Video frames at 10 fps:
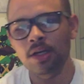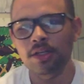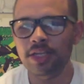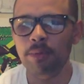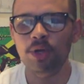
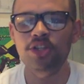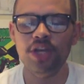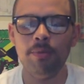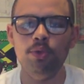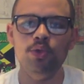Samurai
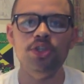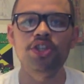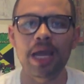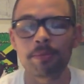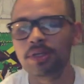Champloo is a
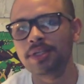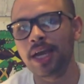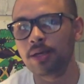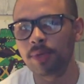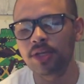Japanese
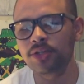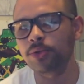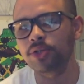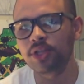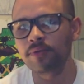anime
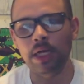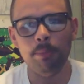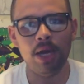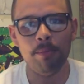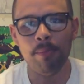series developed
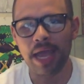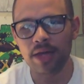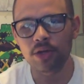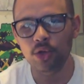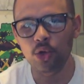by
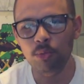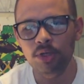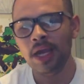Manglobe